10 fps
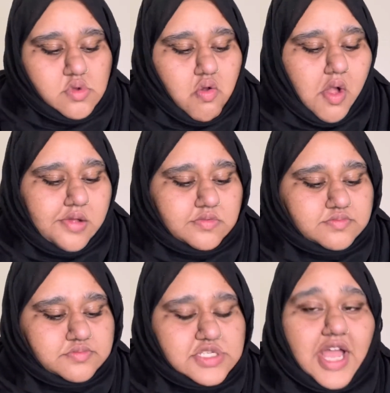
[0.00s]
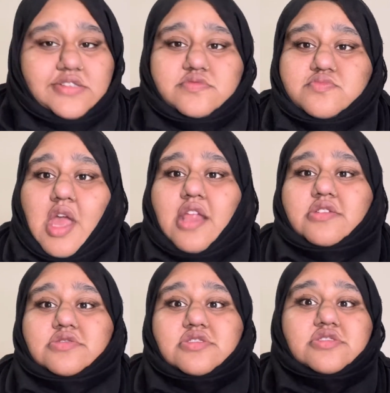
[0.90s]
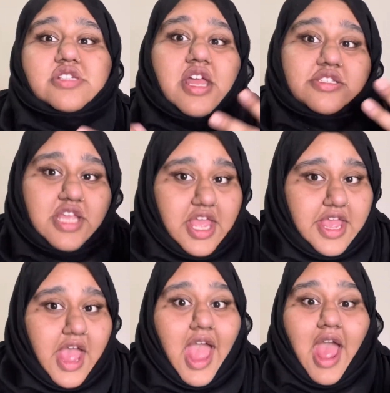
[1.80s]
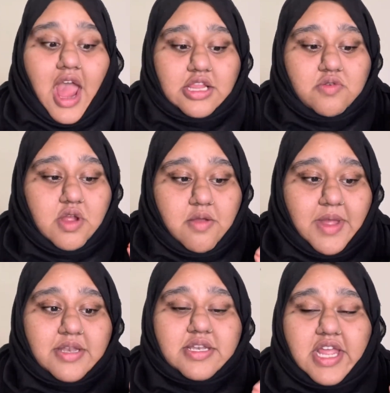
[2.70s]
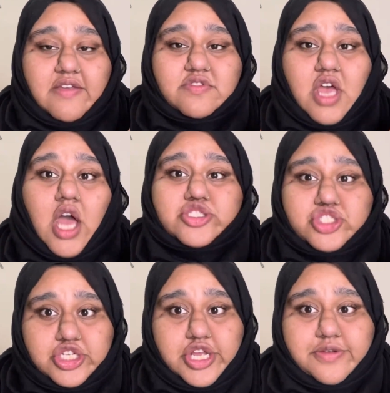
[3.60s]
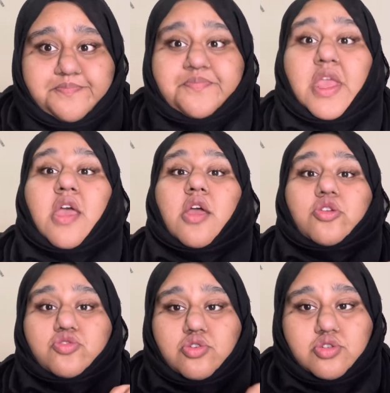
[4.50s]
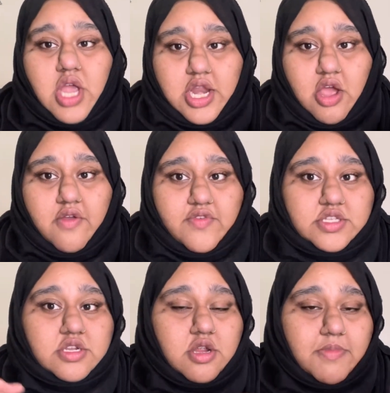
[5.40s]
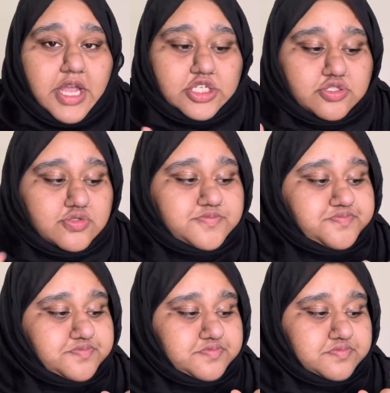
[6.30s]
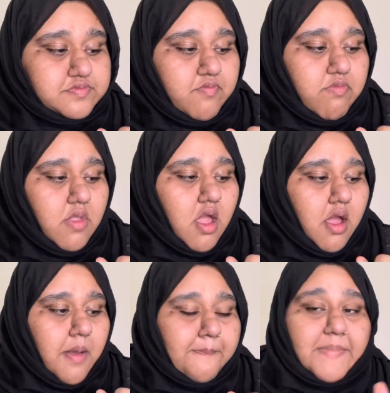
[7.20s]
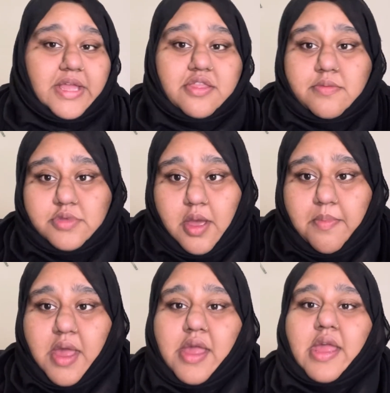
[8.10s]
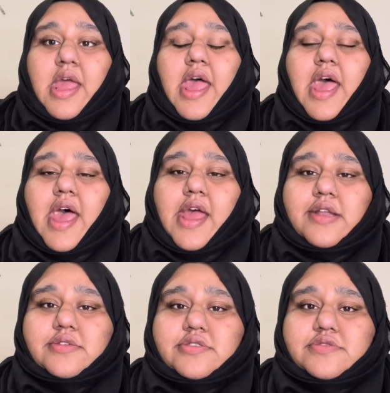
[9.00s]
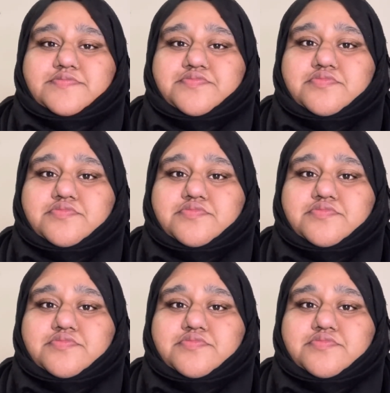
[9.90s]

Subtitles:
Okay, guys, I think this is it. I highly recommend Dave's Hot Chicken. Do try it out if it's nearby you. Big thumbs up. And